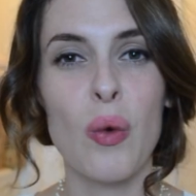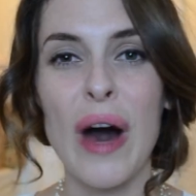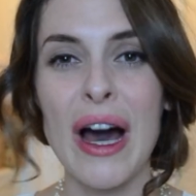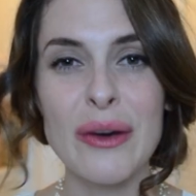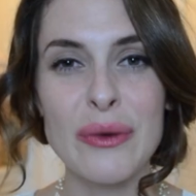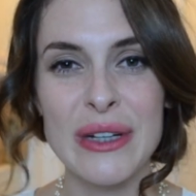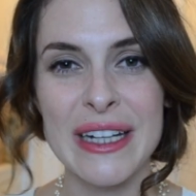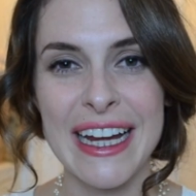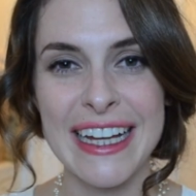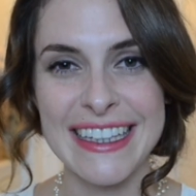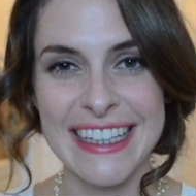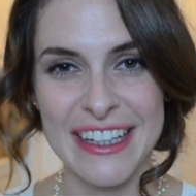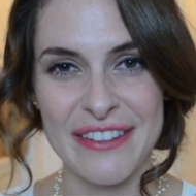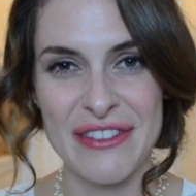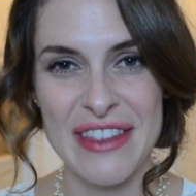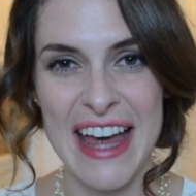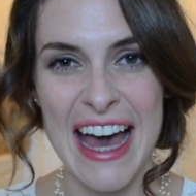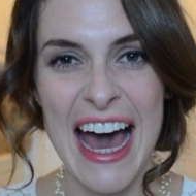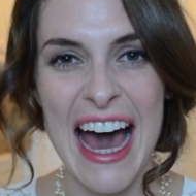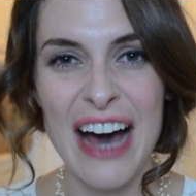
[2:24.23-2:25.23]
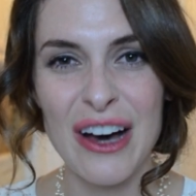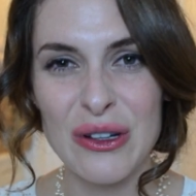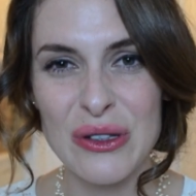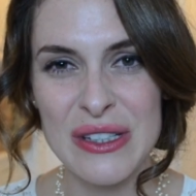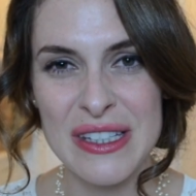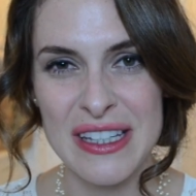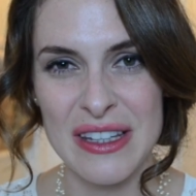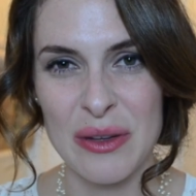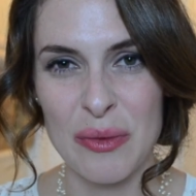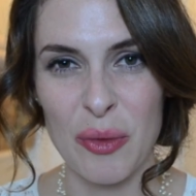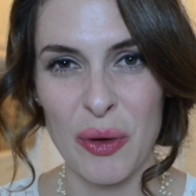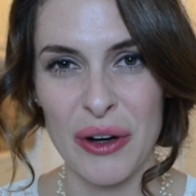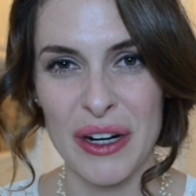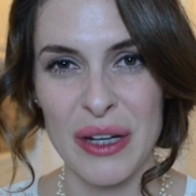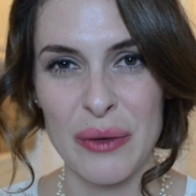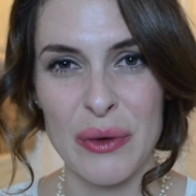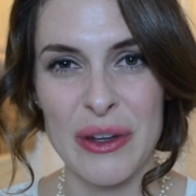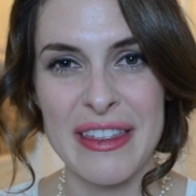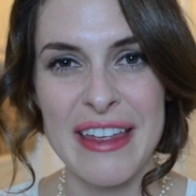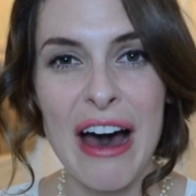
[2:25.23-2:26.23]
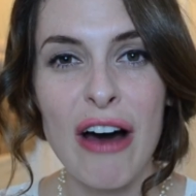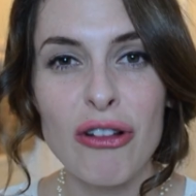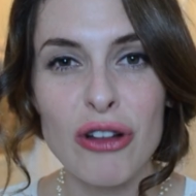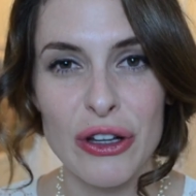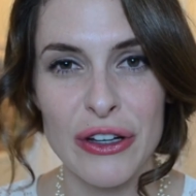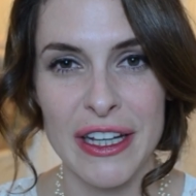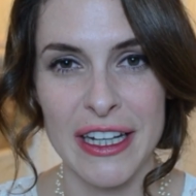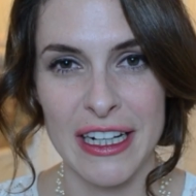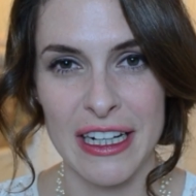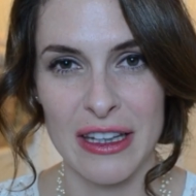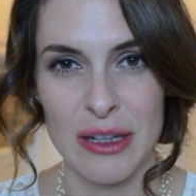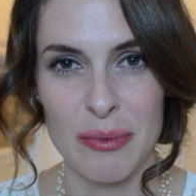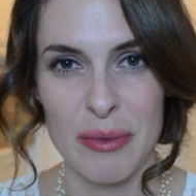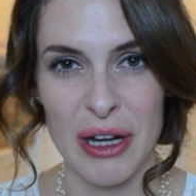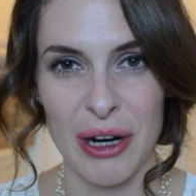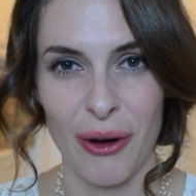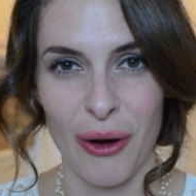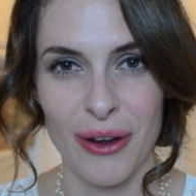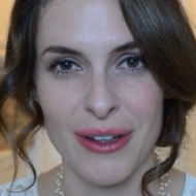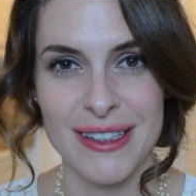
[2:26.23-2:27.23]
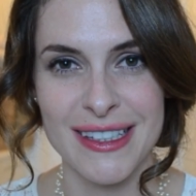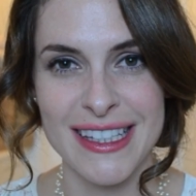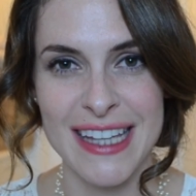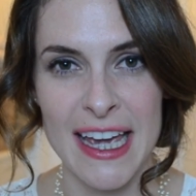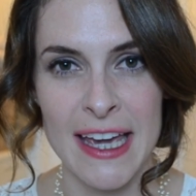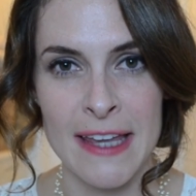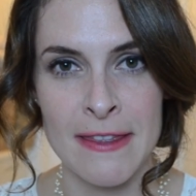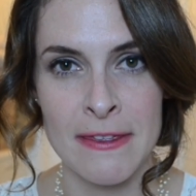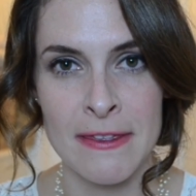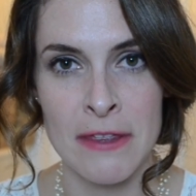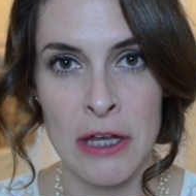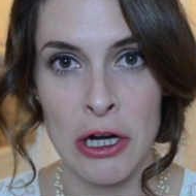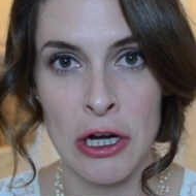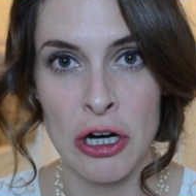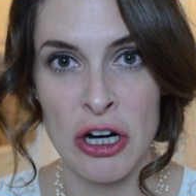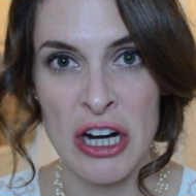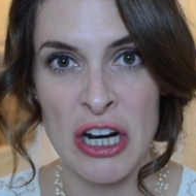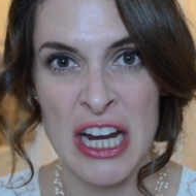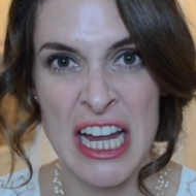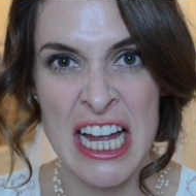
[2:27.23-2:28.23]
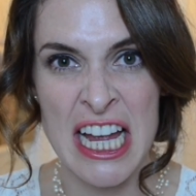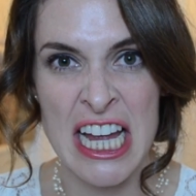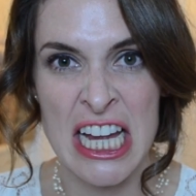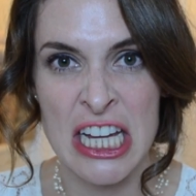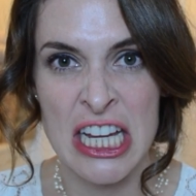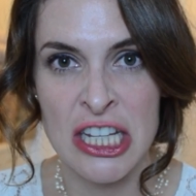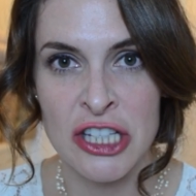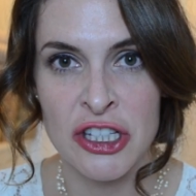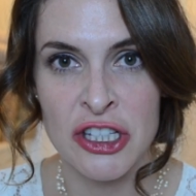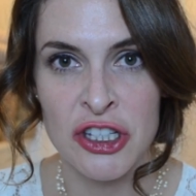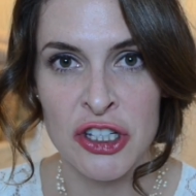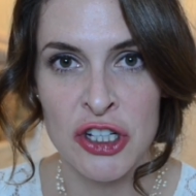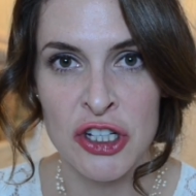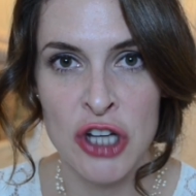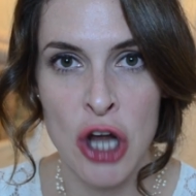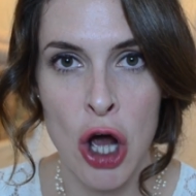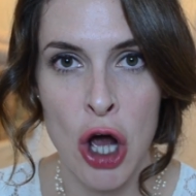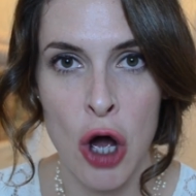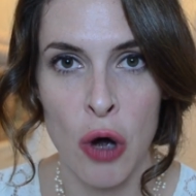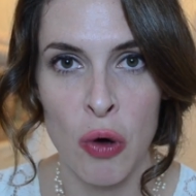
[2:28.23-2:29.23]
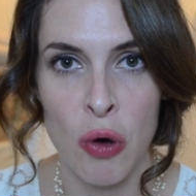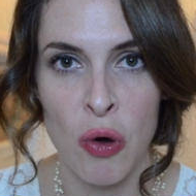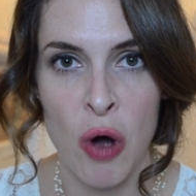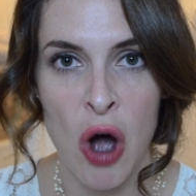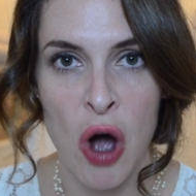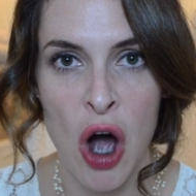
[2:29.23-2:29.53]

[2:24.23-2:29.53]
Why would I leave the house in the morning without looking in the mirror and saying, there is no